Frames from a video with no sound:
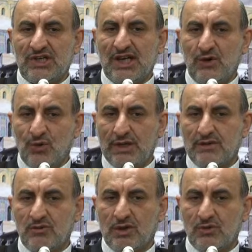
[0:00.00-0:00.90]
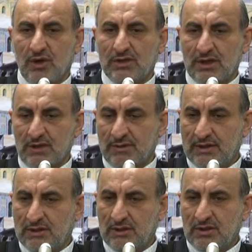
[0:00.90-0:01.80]
really wet with water,
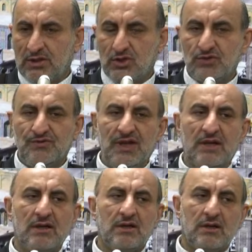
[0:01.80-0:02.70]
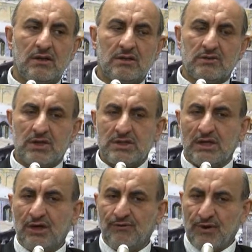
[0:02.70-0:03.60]
but you feel. So he
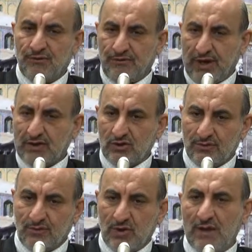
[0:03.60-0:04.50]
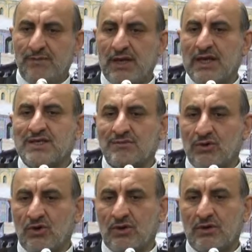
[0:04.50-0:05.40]
said if effect of wiping is
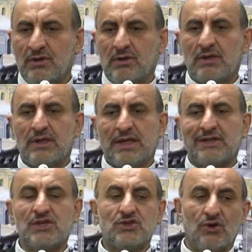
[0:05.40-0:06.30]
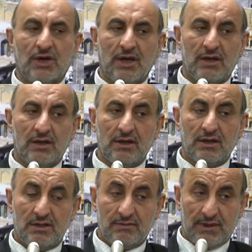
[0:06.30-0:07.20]
more, that is okay.
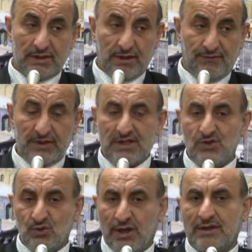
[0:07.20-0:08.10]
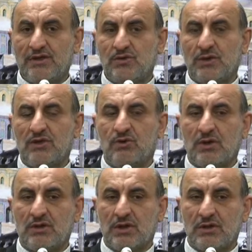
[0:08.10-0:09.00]
But if it is wet with
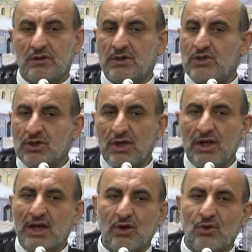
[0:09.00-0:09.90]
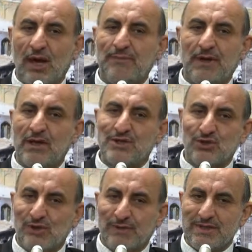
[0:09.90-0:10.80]
water, naturally here wiping is
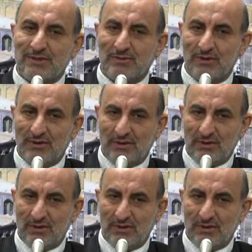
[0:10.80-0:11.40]
not possible.